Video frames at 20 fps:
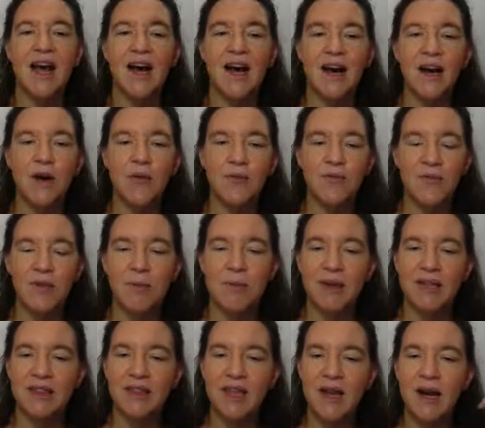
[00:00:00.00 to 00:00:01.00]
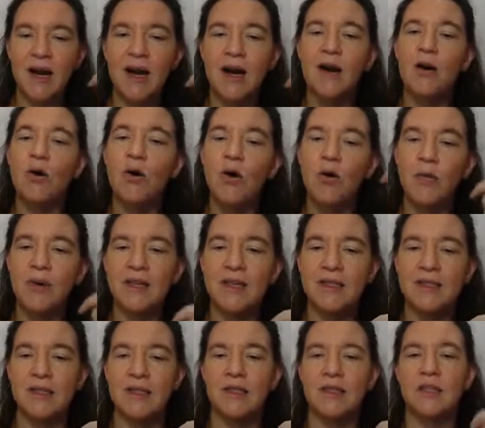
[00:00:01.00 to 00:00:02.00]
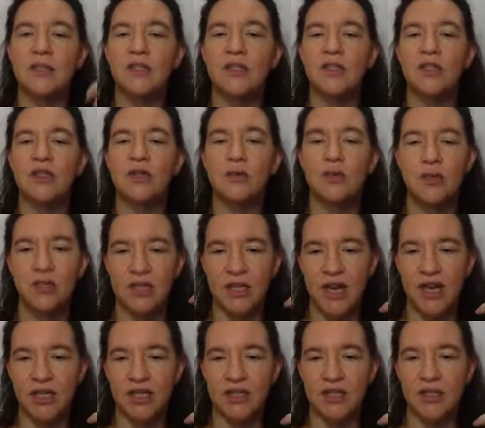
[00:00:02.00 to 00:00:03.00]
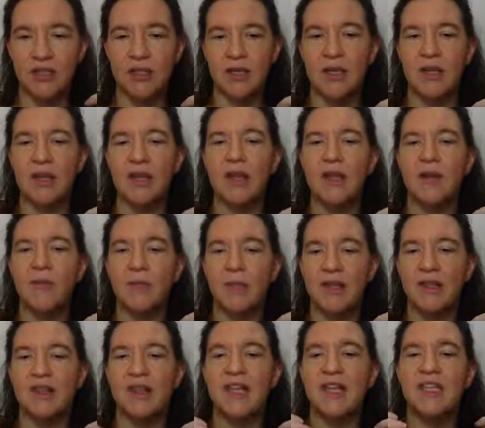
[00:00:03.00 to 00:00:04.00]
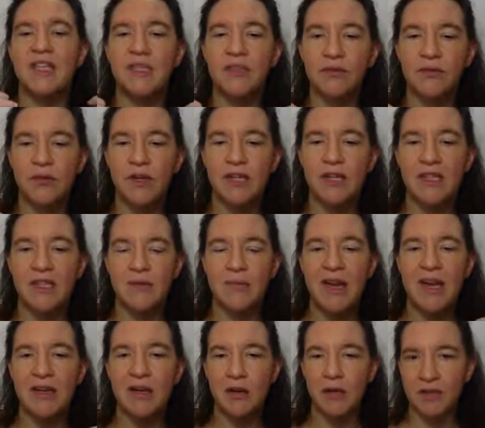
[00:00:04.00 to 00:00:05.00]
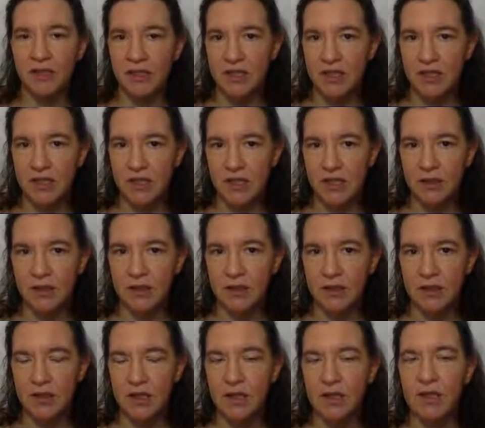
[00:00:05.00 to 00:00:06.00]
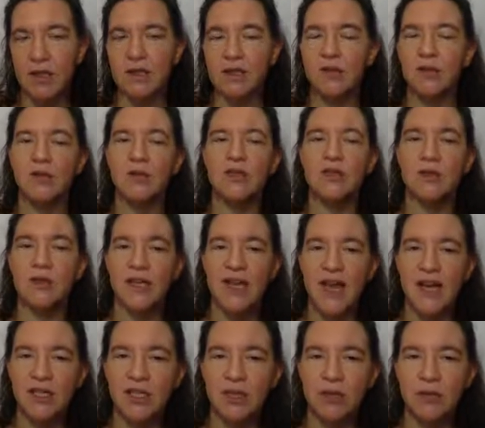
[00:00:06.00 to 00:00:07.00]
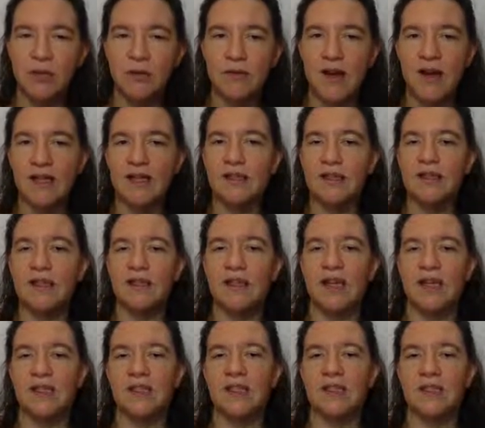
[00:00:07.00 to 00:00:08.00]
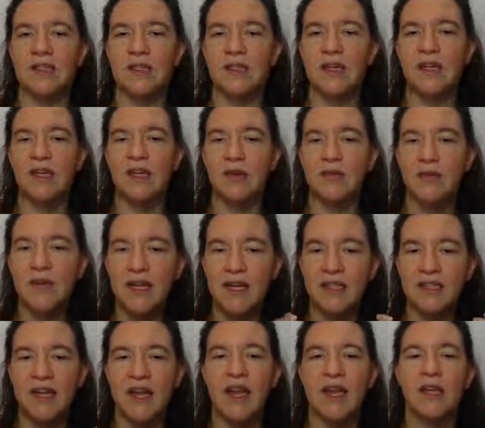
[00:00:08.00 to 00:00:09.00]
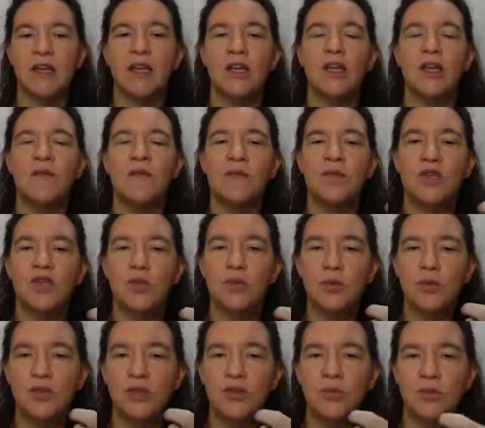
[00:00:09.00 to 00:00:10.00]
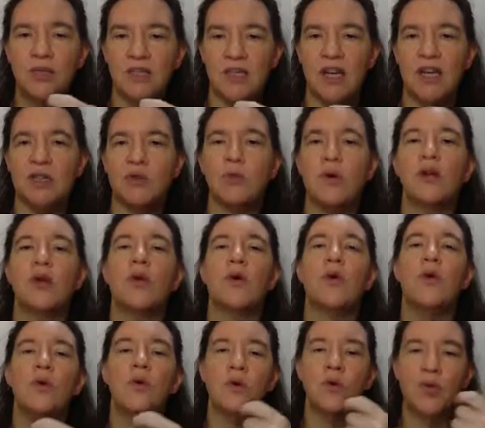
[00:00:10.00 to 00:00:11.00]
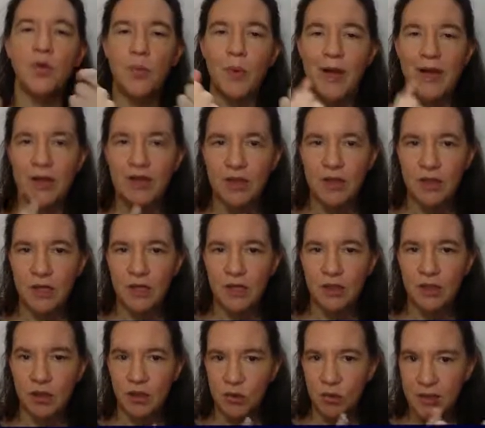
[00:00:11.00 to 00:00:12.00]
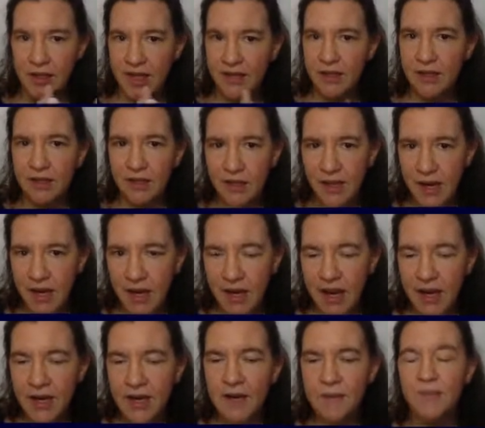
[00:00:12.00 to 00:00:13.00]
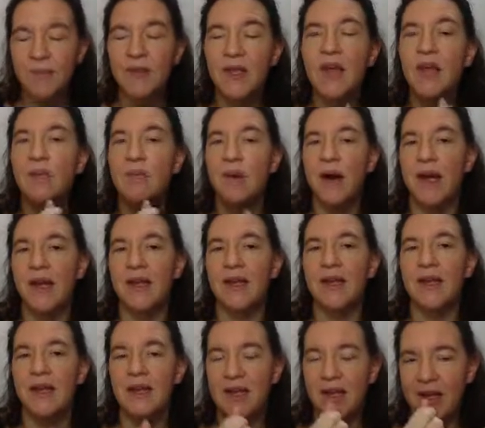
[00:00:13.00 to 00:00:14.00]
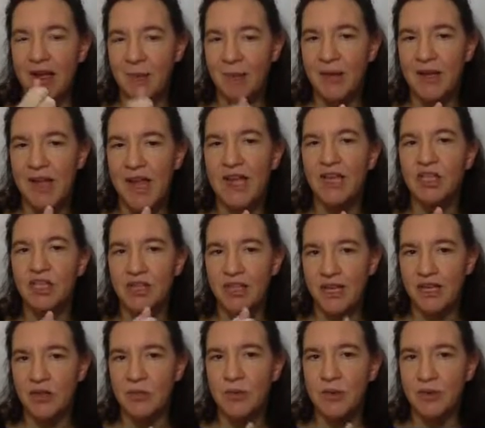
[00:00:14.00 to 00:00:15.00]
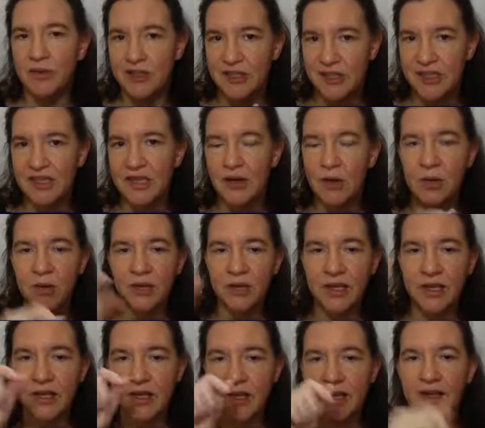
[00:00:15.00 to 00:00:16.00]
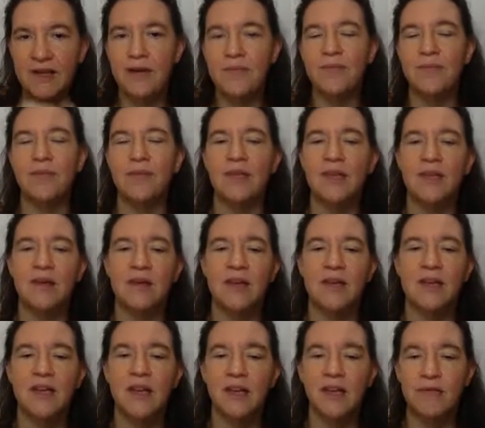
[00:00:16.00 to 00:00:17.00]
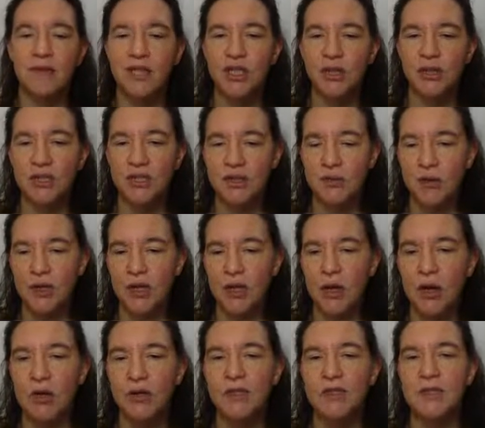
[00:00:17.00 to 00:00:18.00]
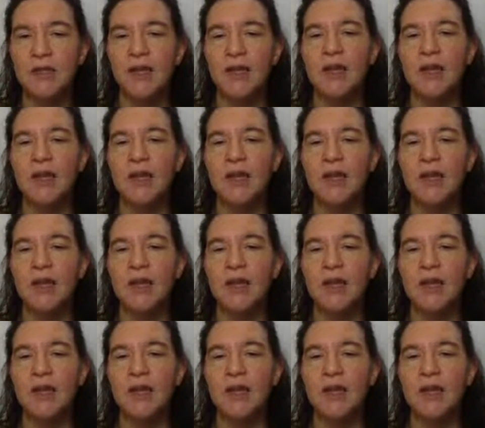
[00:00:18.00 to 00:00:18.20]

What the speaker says: But there are always these two stages, but they differ in many of the details. So it's not actually correct that in a real attack, you would do stage one all the way to getting the AI. In my application, yes, we will see all the individual discrete logs.